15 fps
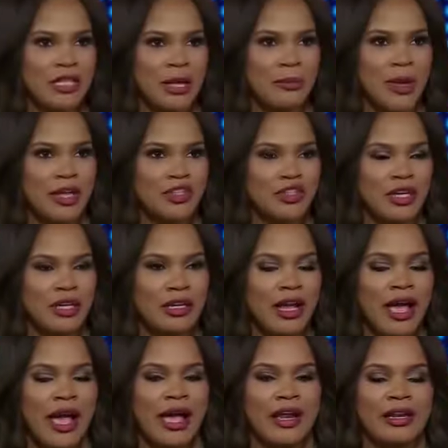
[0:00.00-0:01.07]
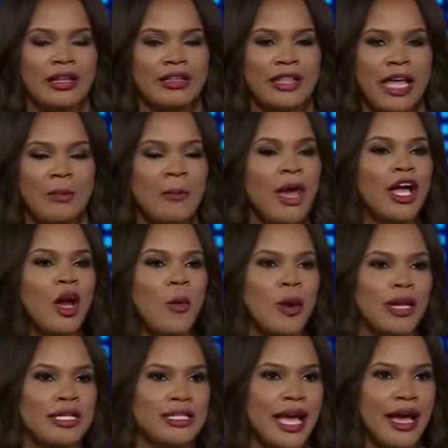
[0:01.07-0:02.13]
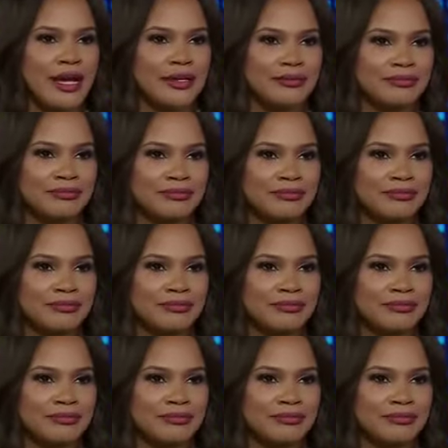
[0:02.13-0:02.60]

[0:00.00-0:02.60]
that they've mentioned, and they might go on attack.